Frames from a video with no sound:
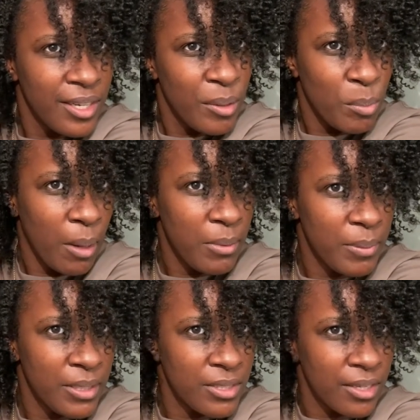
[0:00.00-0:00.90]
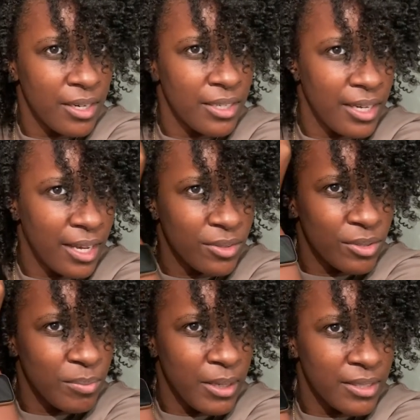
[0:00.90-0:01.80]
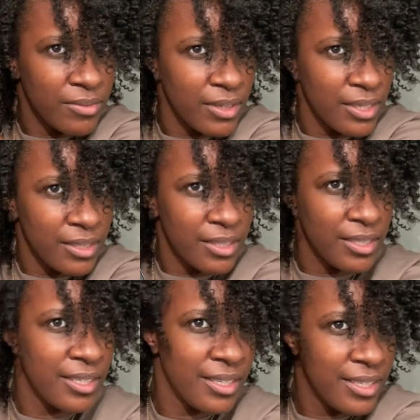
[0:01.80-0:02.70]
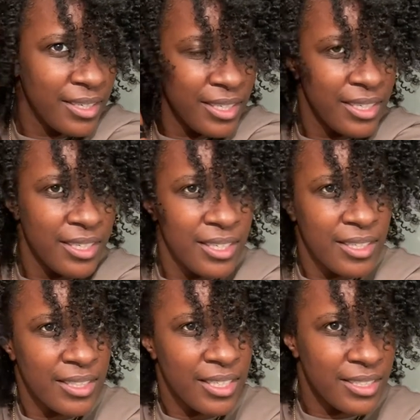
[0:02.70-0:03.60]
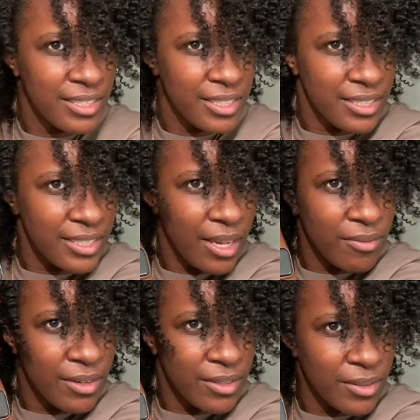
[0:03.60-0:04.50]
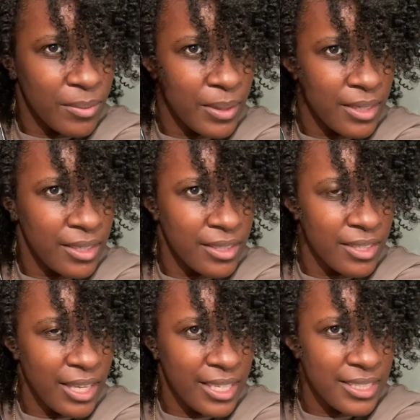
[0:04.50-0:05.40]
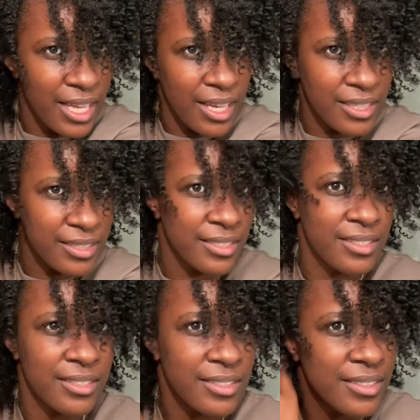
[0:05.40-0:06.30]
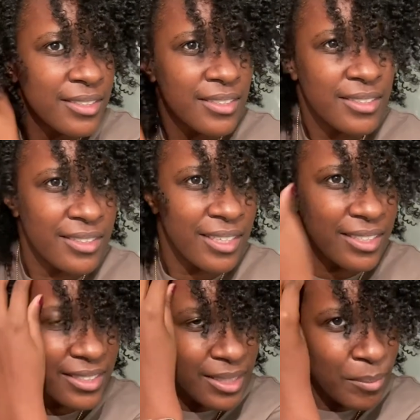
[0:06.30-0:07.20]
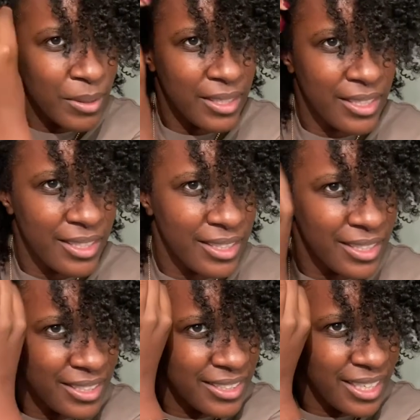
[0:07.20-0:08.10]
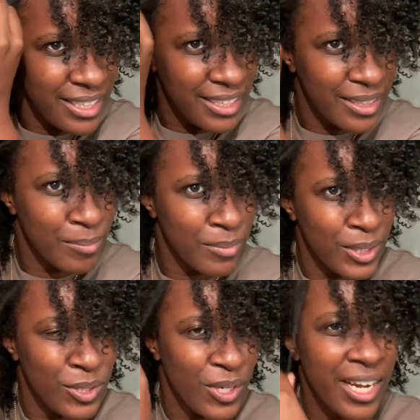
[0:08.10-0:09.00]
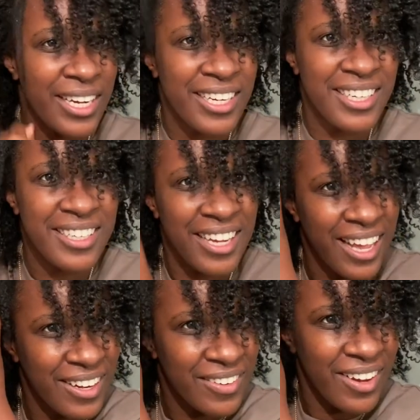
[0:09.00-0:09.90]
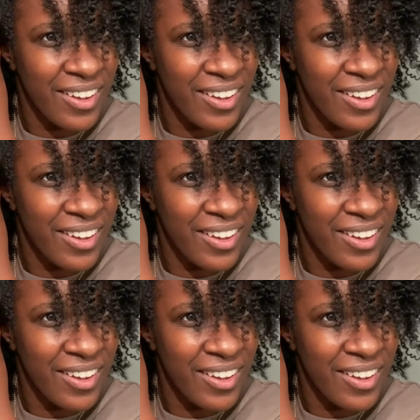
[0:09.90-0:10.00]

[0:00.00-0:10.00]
Bobby pins are a natural's best friend. They just need to stop running away. They're like socks. Like somebody is taking them. The dryer, I don't know.